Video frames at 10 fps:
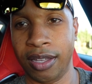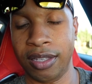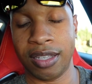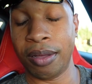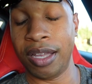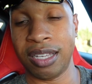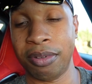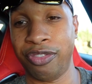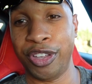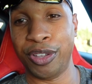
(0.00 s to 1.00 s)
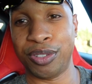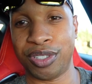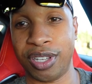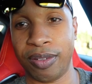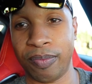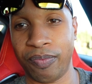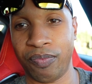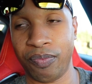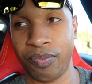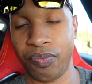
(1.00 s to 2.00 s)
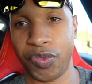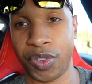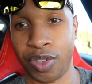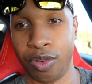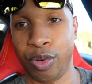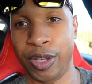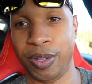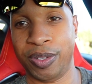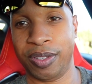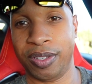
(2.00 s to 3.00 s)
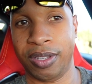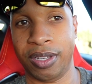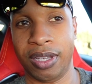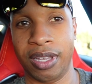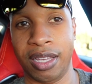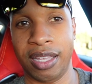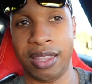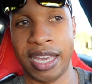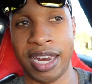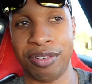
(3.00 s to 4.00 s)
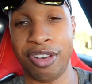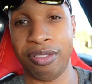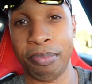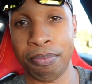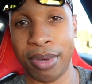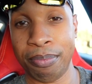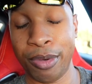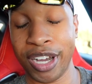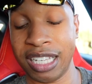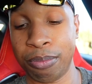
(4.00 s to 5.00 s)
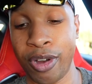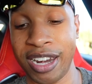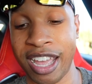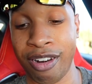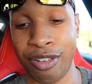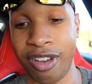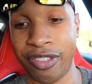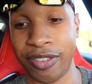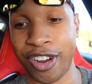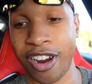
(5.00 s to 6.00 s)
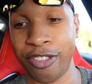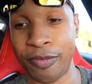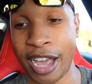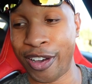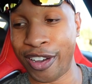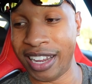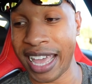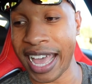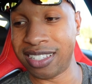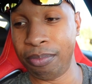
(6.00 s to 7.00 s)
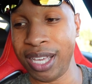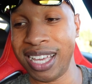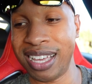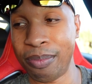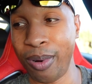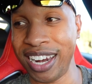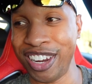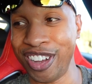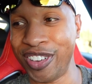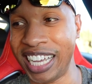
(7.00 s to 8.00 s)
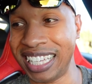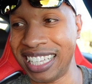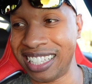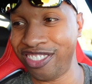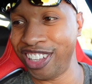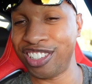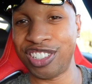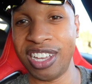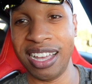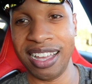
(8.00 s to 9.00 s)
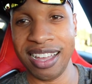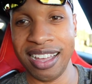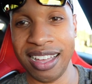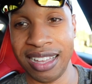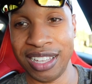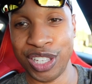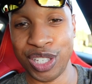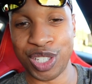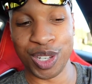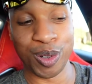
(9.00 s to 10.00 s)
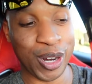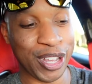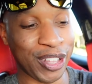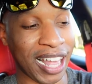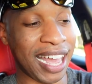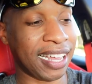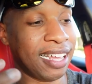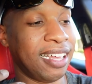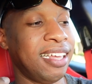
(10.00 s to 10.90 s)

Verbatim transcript: It almost feels surreal. Now I don't know if I'm bitten by a bug at this point. Now I don't know if every car from now on has to be brand new, but this, it feels surreal. Like,